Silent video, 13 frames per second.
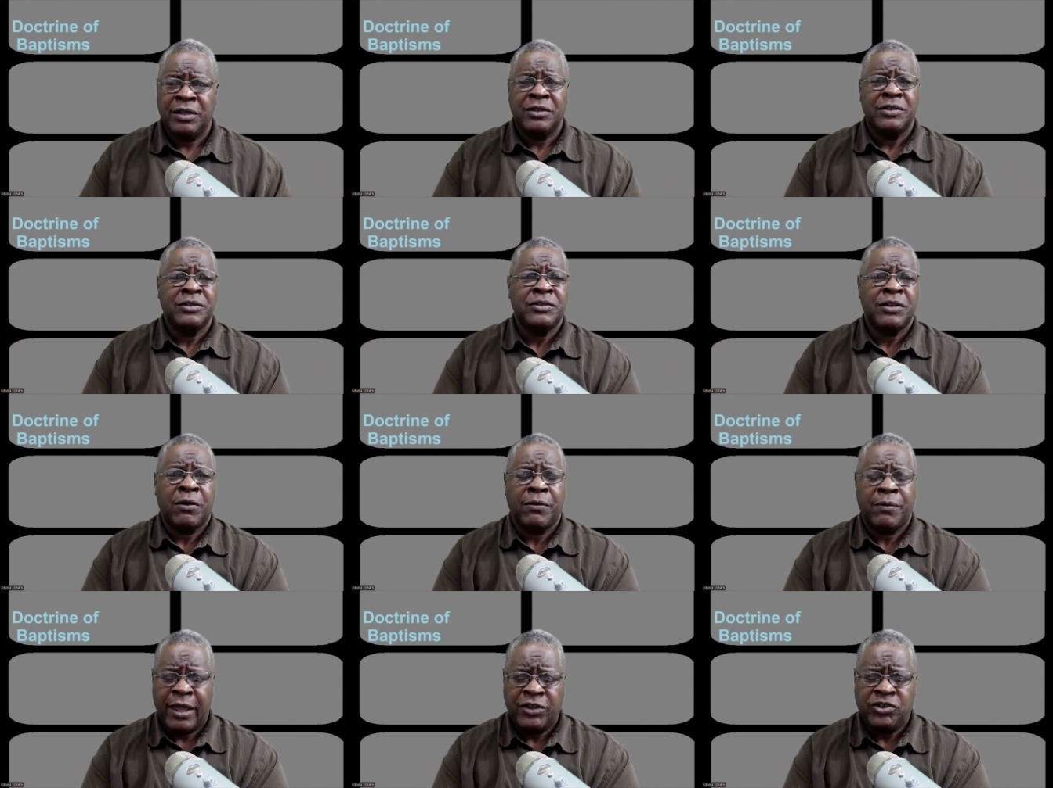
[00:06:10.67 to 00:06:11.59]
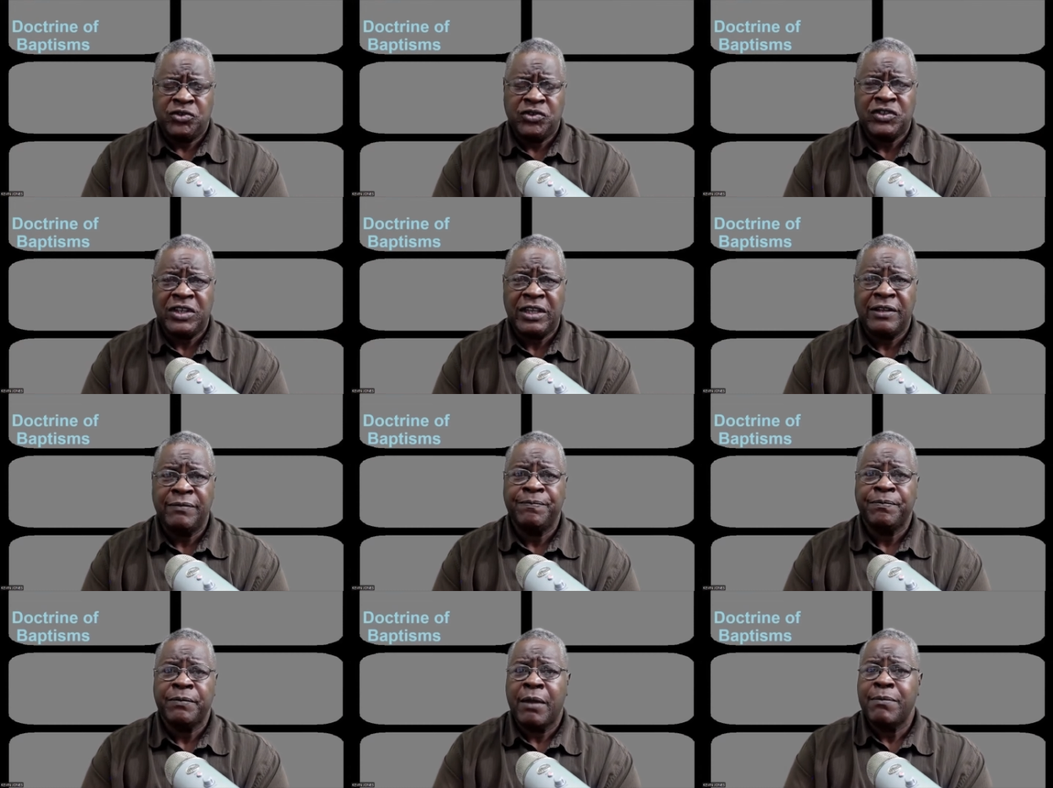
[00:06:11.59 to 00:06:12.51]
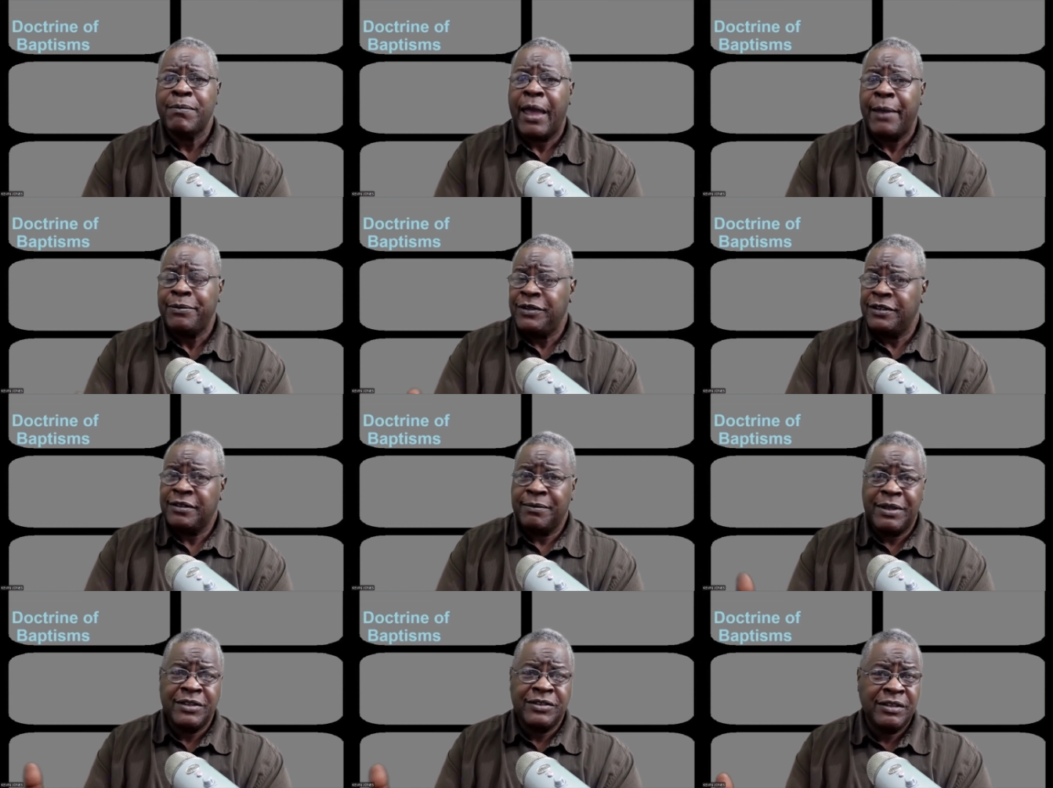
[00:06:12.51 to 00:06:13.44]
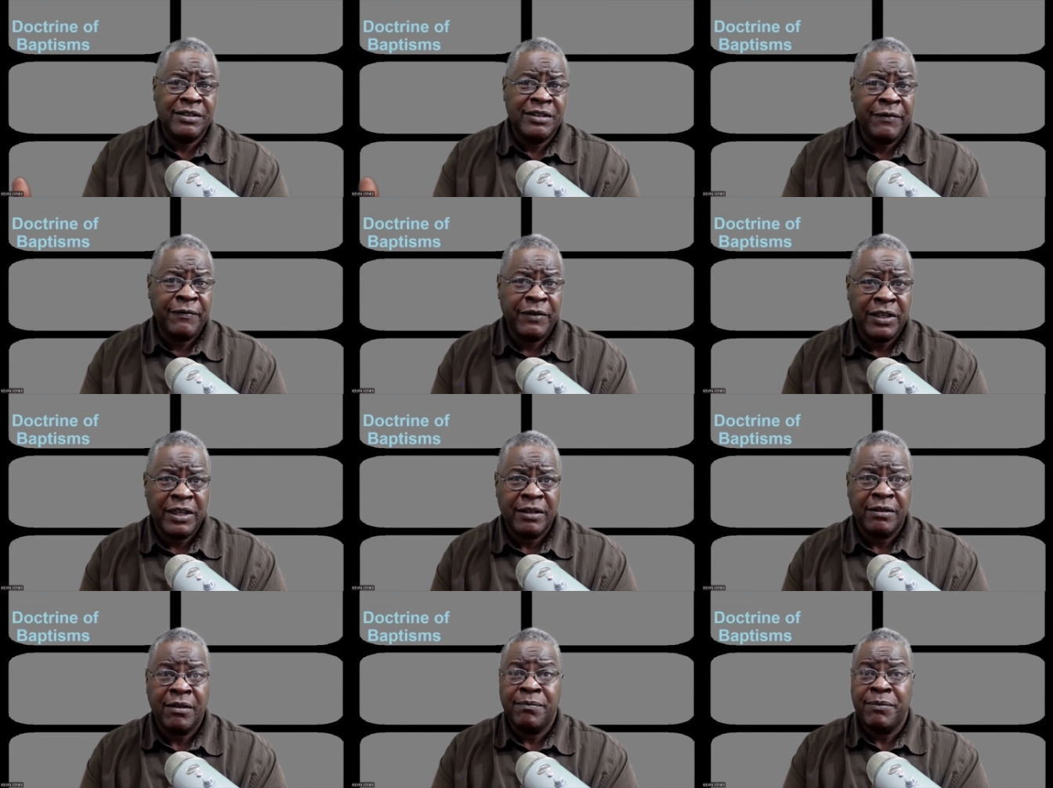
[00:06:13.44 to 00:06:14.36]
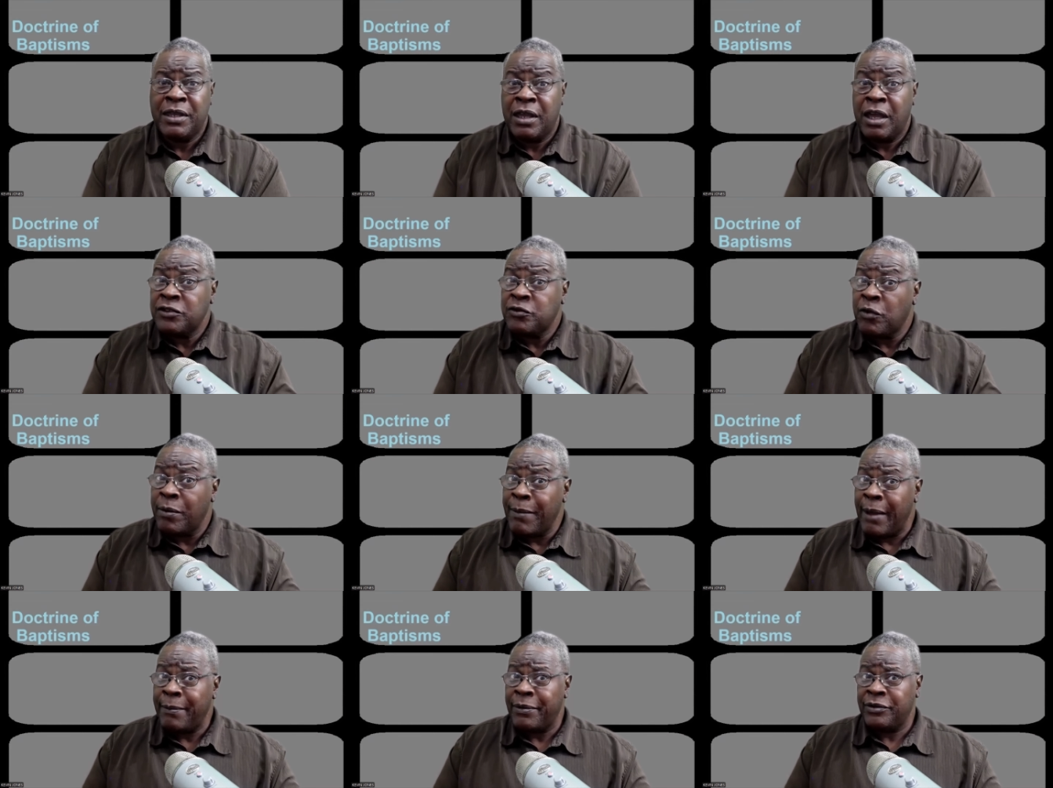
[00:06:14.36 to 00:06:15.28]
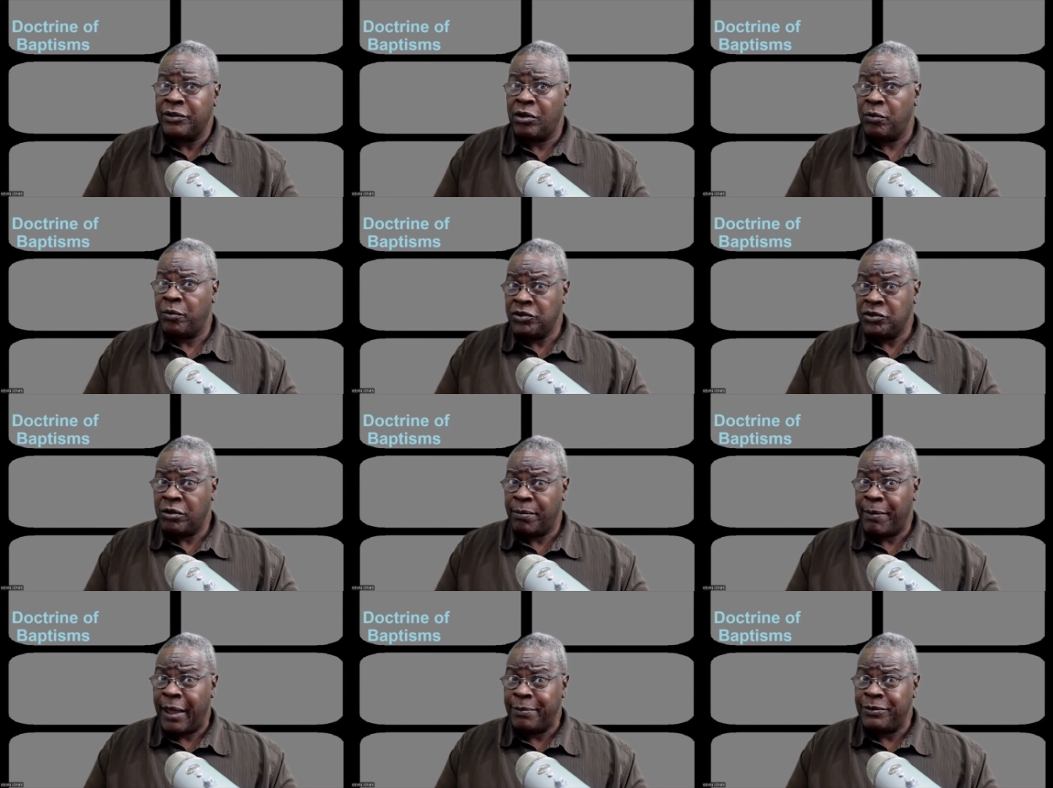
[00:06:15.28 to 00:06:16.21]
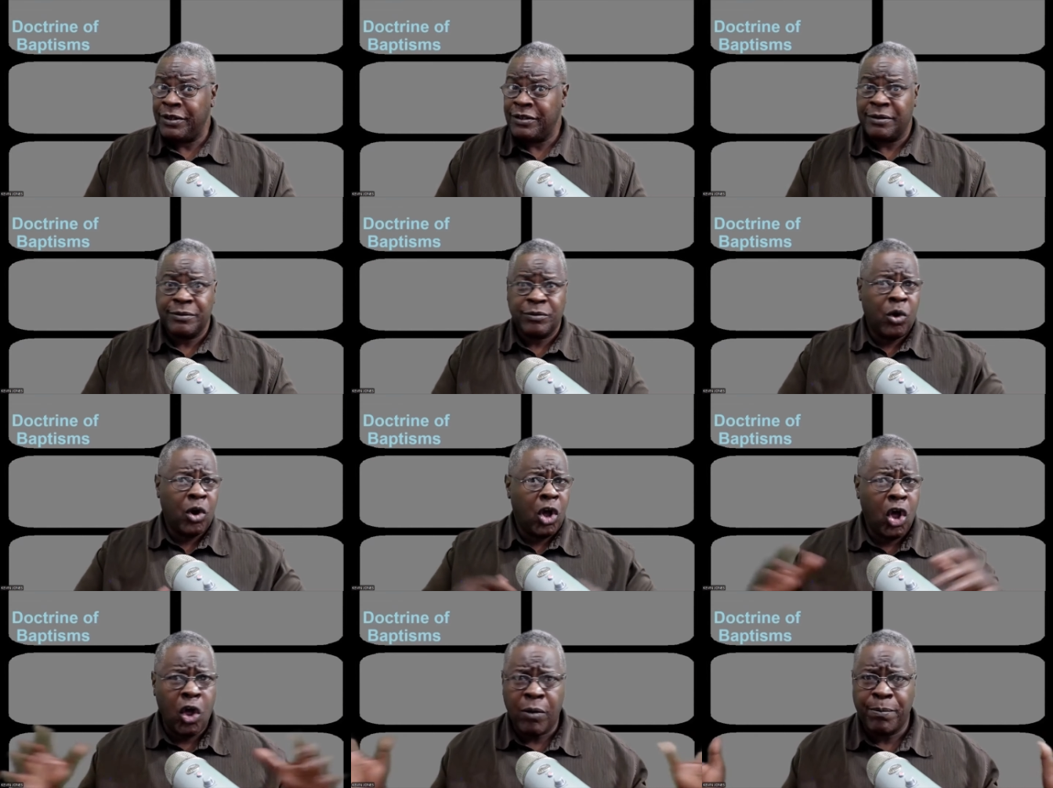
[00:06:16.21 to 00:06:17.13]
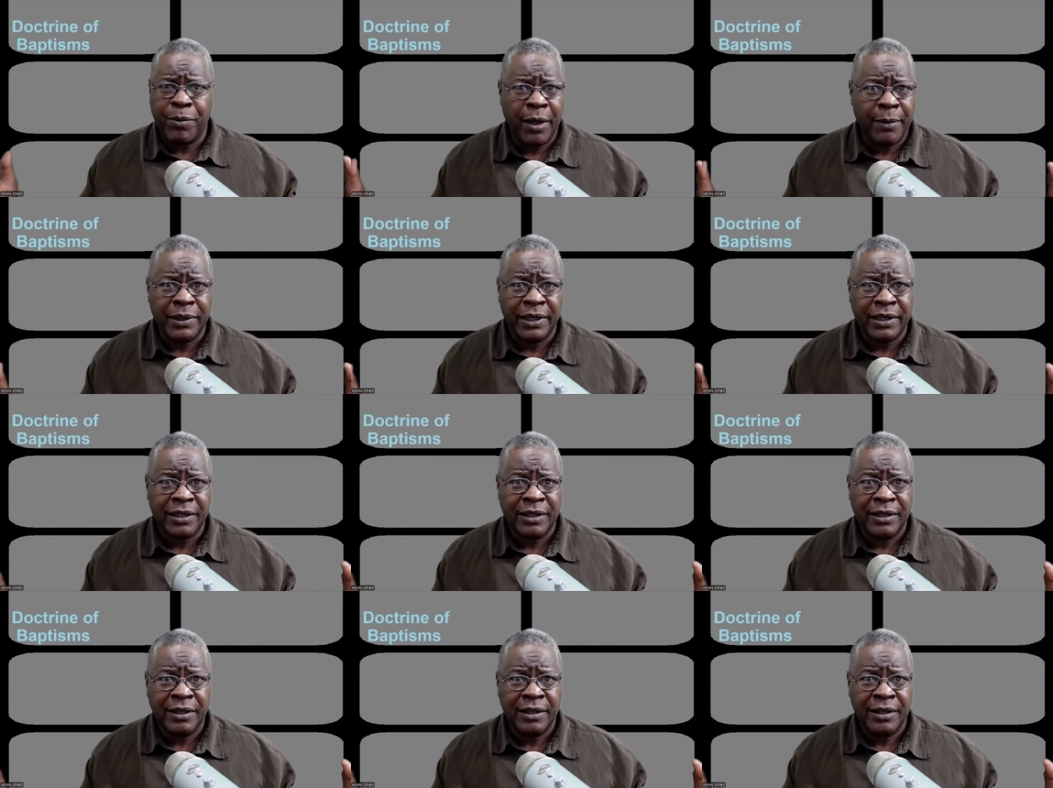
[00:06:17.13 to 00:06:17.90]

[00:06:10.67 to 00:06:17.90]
So, as you see, baptism is significant because remember, the original baptisms were all public.